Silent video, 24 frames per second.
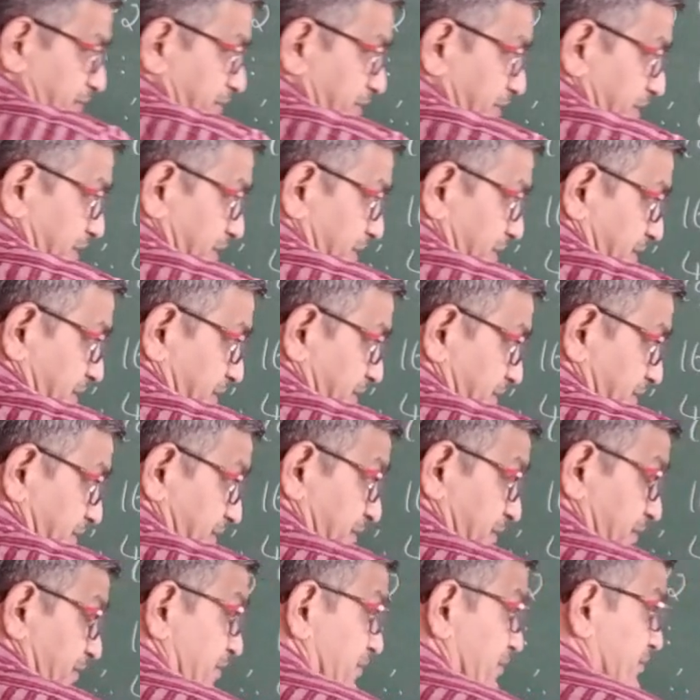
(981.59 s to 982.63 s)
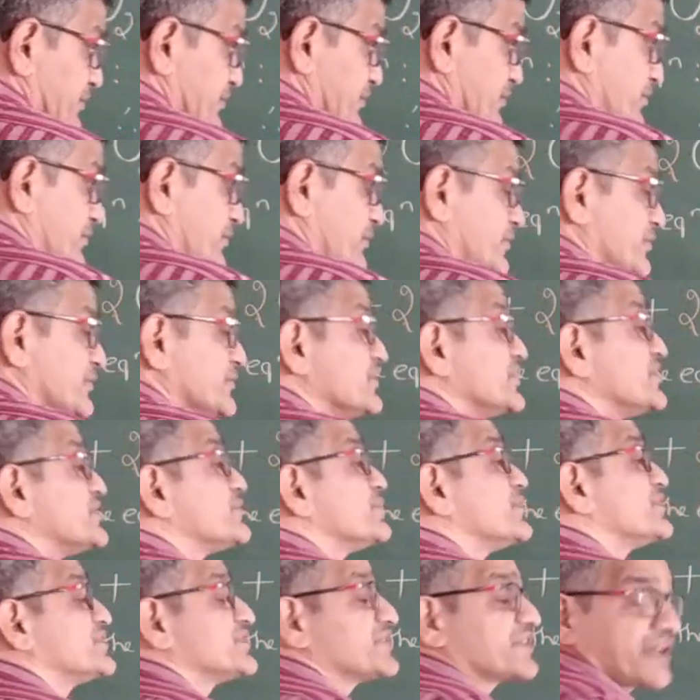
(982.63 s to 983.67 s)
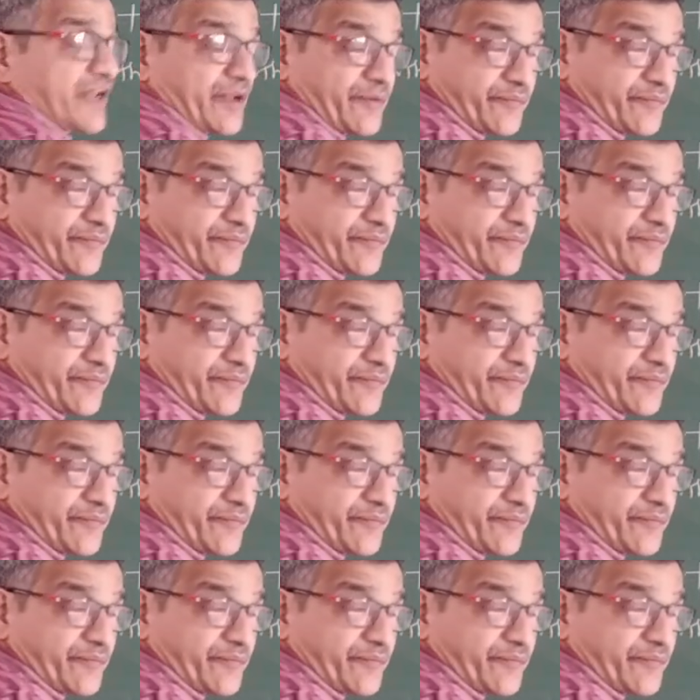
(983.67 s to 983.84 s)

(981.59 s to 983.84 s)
Okay. So this much.